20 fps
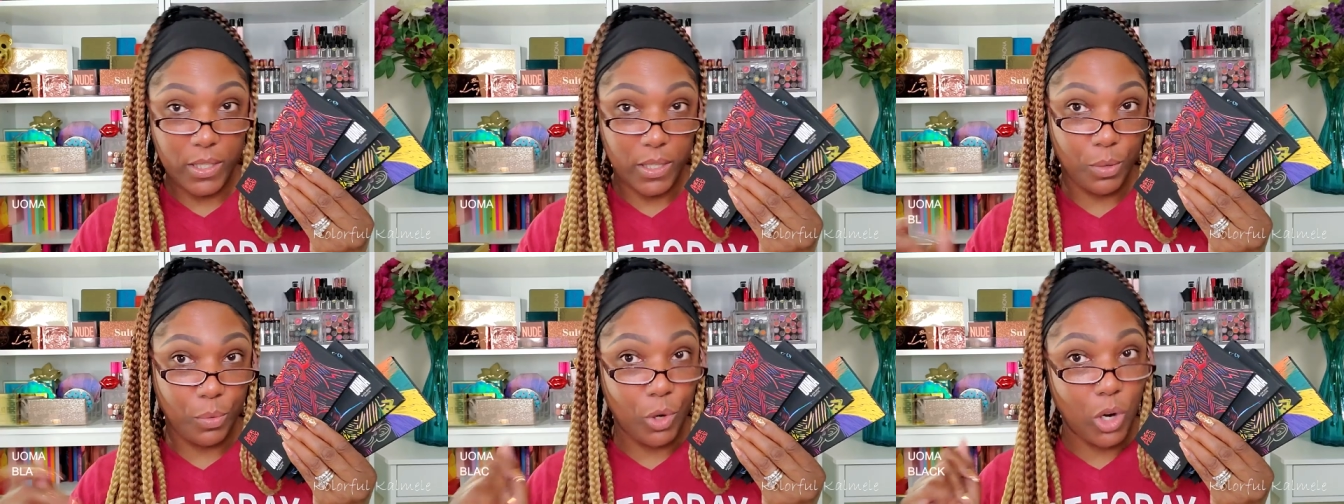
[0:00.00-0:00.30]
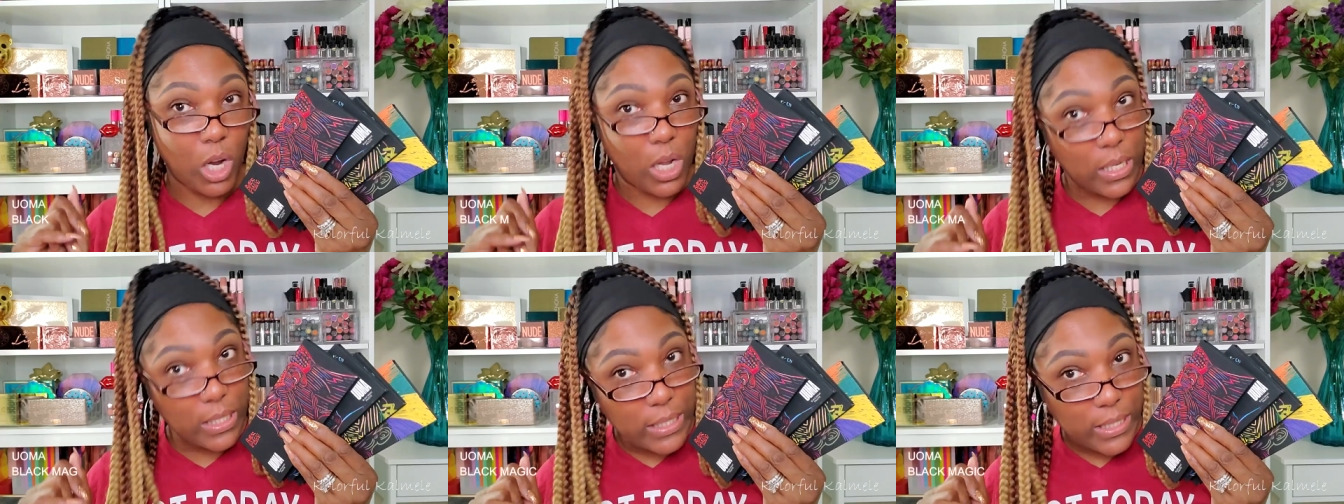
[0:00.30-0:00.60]
they were
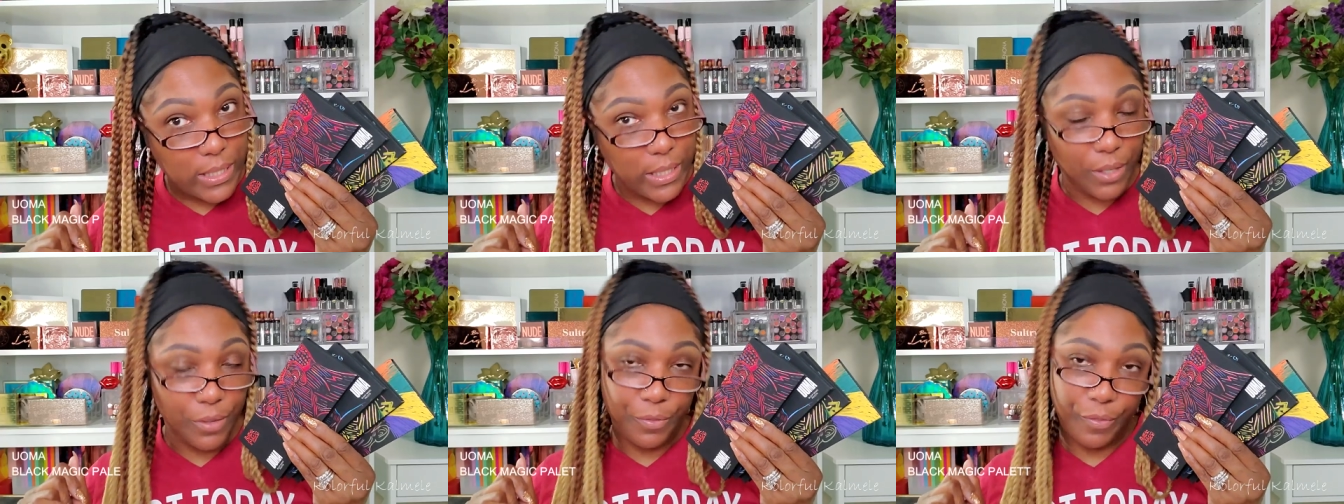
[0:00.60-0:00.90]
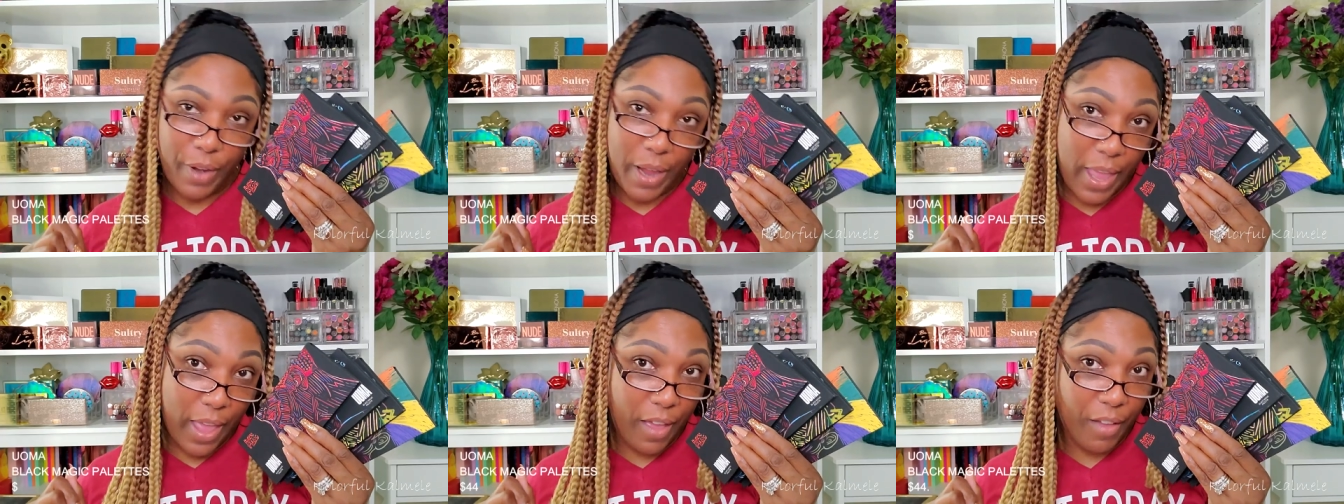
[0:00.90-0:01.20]
on sale
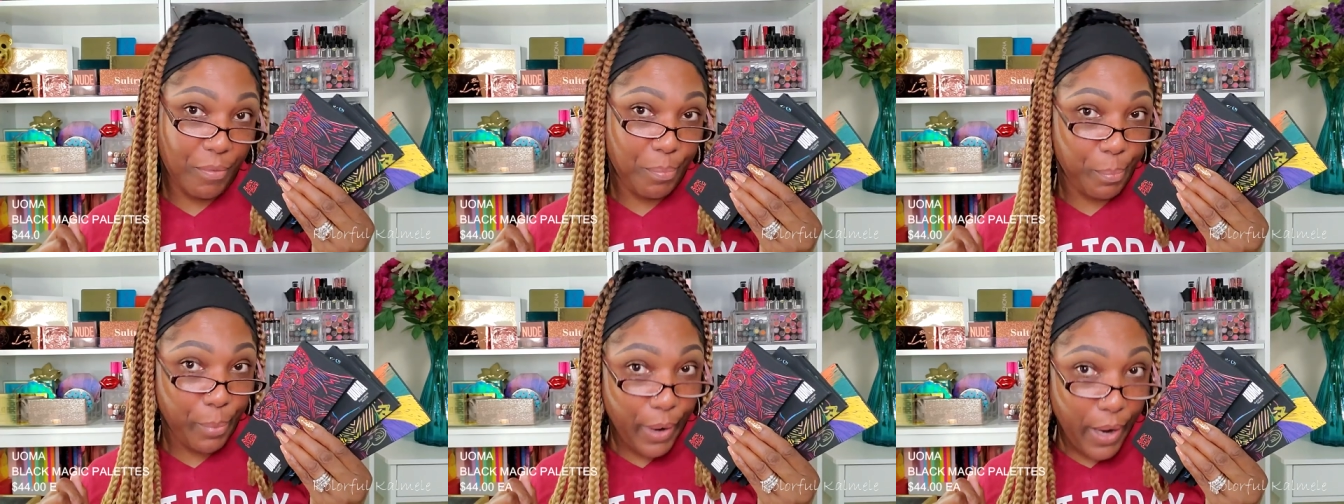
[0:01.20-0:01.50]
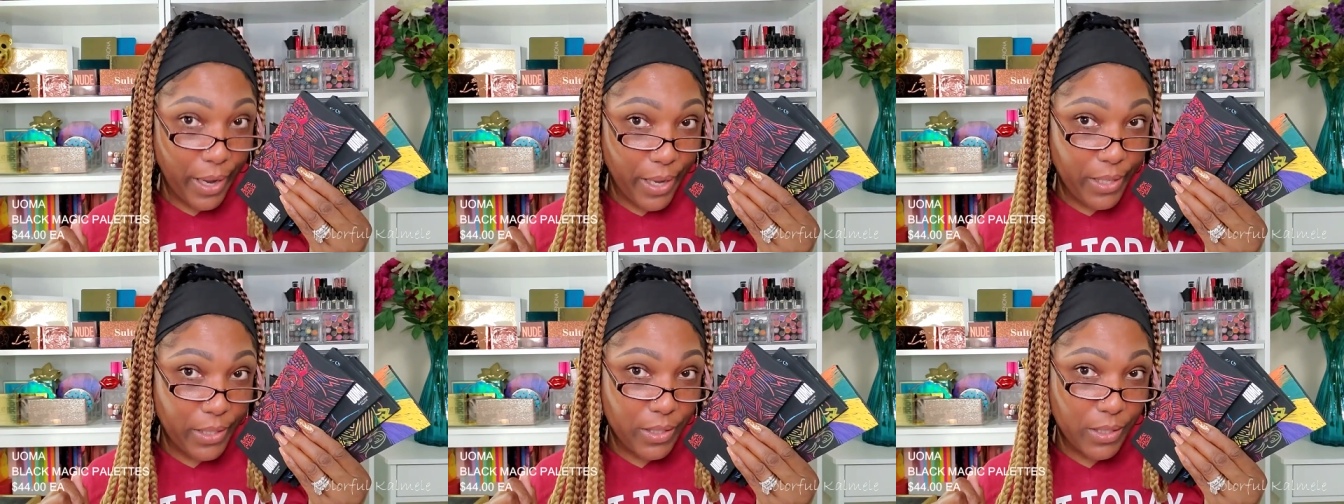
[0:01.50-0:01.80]
for half
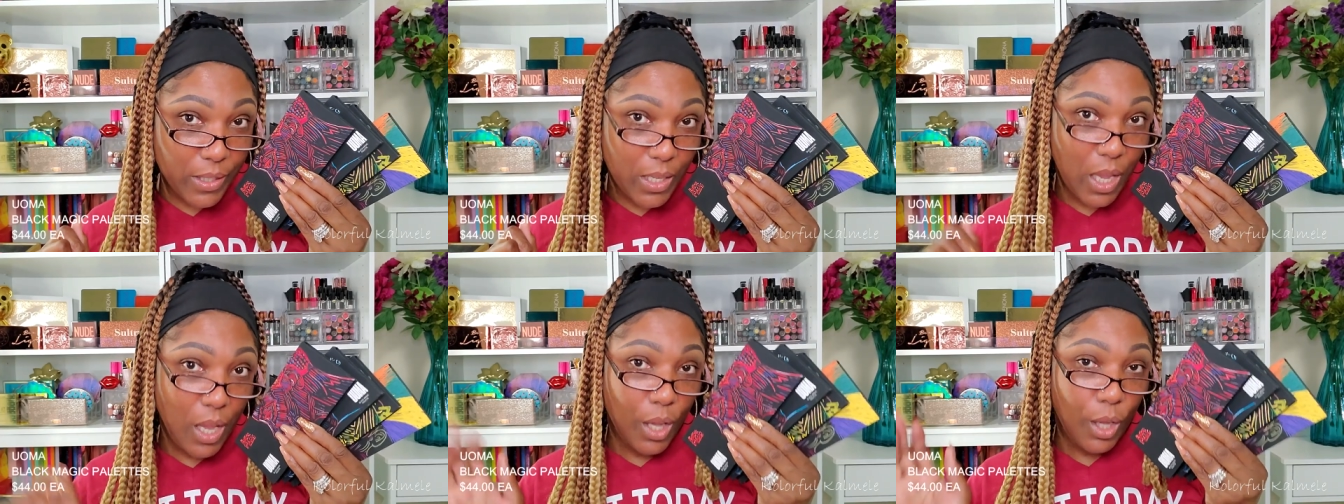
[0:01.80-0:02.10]
price.